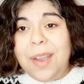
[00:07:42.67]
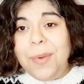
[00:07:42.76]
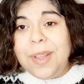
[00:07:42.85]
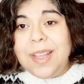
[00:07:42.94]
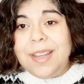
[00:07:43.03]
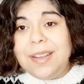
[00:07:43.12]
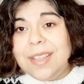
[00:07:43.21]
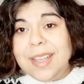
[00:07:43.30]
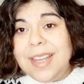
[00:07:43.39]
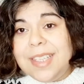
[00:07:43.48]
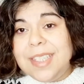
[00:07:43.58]
I
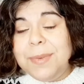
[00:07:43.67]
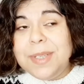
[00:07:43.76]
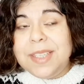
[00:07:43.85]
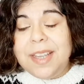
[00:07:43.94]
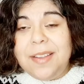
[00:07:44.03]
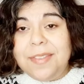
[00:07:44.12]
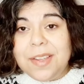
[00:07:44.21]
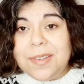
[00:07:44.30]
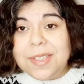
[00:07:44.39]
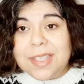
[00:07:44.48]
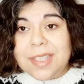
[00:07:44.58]
really like to receive
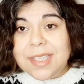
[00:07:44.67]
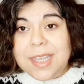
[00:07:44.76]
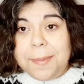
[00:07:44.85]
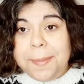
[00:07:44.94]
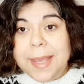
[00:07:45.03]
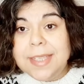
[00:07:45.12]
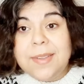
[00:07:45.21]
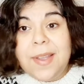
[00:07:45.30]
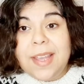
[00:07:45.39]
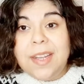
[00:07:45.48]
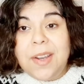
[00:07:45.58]
those sneak
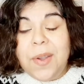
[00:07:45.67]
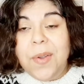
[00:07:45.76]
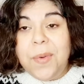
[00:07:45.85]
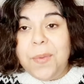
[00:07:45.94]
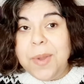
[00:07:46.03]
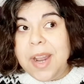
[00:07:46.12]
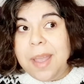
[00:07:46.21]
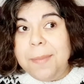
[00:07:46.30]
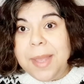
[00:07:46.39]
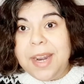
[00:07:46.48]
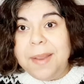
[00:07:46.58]
peeks so I can know what
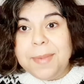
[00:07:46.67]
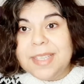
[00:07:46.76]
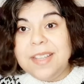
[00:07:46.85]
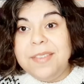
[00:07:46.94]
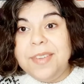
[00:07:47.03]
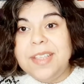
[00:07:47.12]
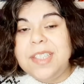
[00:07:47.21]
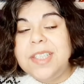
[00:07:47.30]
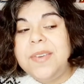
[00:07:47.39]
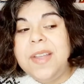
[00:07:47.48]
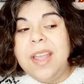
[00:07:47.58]
I'm getting myself
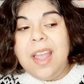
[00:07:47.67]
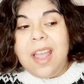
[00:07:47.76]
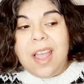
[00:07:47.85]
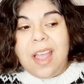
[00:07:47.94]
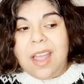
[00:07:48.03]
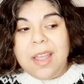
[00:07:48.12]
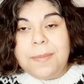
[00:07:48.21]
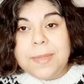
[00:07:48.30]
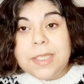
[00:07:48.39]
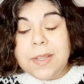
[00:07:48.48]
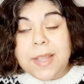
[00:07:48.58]
into.
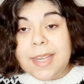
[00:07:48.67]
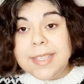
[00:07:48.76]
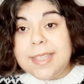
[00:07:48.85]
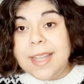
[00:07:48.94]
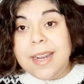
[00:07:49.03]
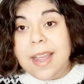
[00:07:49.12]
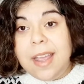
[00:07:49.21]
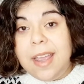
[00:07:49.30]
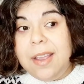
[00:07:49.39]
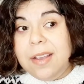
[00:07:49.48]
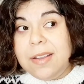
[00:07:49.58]
So like I said,
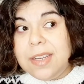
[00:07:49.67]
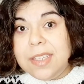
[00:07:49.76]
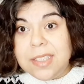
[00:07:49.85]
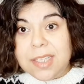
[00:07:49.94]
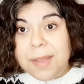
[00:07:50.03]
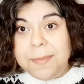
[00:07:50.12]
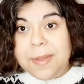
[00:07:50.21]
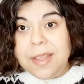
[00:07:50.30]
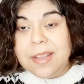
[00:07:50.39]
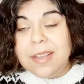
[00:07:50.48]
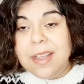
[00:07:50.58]
I couldn't
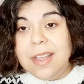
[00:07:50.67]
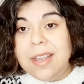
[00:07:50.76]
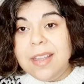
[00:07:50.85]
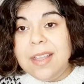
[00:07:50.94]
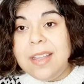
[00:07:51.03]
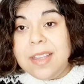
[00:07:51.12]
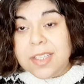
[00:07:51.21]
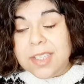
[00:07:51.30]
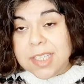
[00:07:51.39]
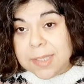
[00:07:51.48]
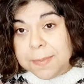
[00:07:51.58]
skip
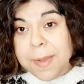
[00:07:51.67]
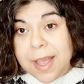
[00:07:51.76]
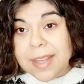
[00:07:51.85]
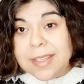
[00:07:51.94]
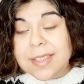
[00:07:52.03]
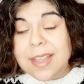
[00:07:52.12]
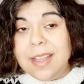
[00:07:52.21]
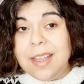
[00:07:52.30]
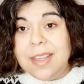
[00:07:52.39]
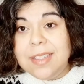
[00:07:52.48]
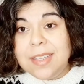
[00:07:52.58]
this box
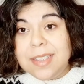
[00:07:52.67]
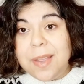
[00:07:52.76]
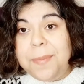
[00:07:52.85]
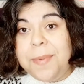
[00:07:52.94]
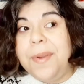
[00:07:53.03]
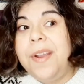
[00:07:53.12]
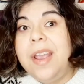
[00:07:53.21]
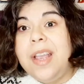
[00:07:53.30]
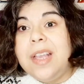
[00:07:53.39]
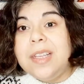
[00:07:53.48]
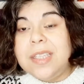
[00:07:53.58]
in December,
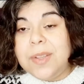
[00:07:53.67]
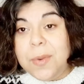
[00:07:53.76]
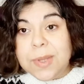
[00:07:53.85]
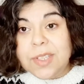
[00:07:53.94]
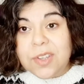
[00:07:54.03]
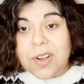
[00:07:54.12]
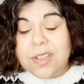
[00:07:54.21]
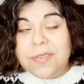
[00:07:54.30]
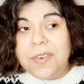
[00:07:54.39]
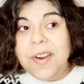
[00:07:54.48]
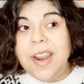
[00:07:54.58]
so I was
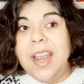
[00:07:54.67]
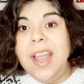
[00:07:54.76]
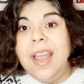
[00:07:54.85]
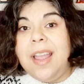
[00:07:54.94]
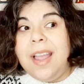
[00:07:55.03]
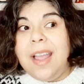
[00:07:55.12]
charged for it.